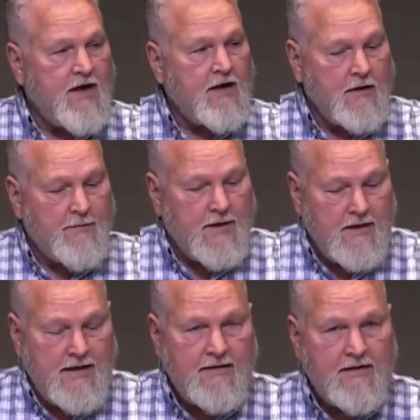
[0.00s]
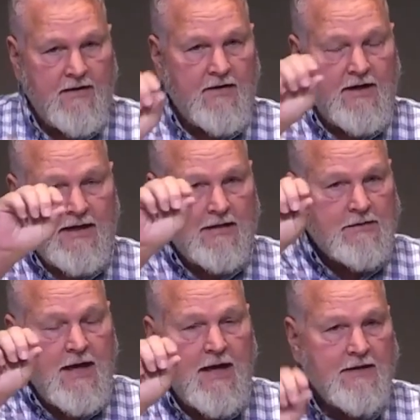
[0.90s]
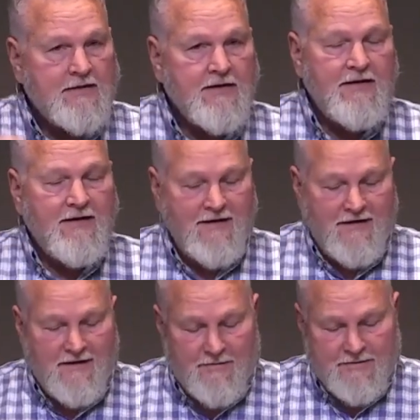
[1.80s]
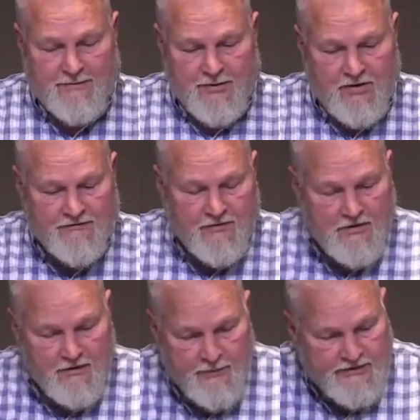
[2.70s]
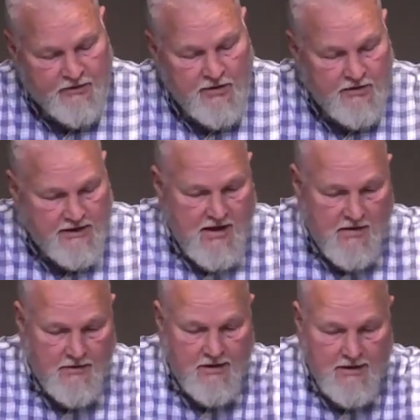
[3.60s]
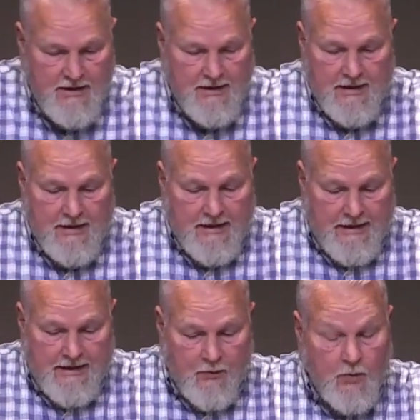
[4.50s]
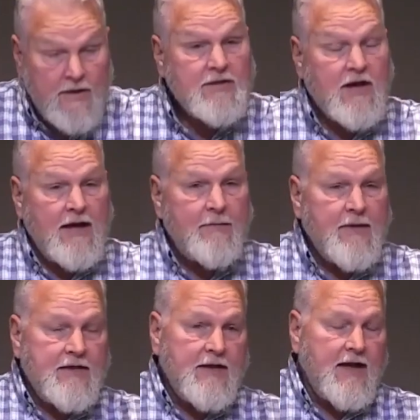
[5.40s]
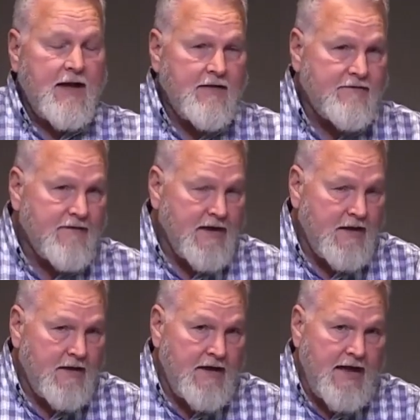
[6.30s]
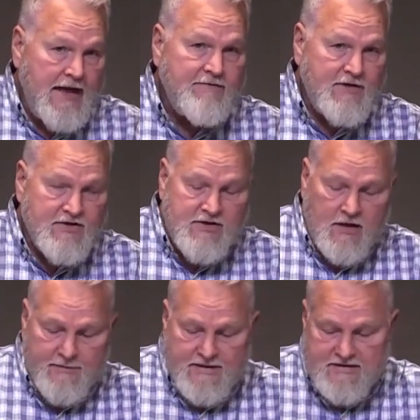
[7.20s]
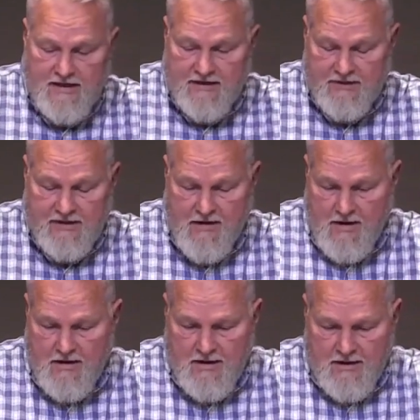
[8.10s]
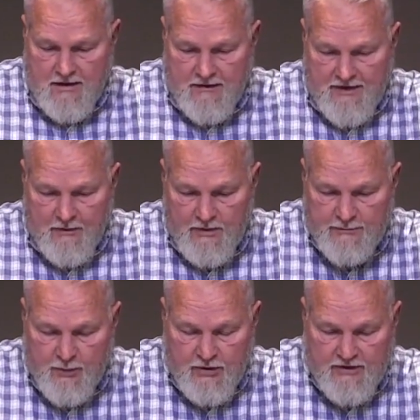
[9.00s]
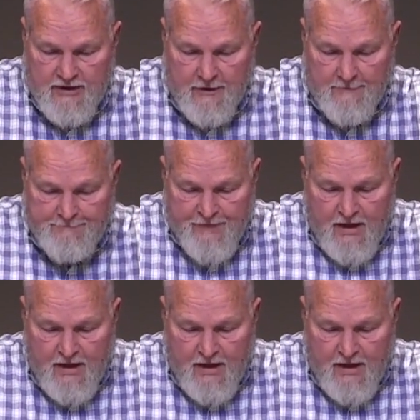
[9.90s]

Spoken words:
Aqaba, and they're in Eilat. It's a beautiful little resort town. And at one time, it did have a navy, Solomon's navy, that was put there.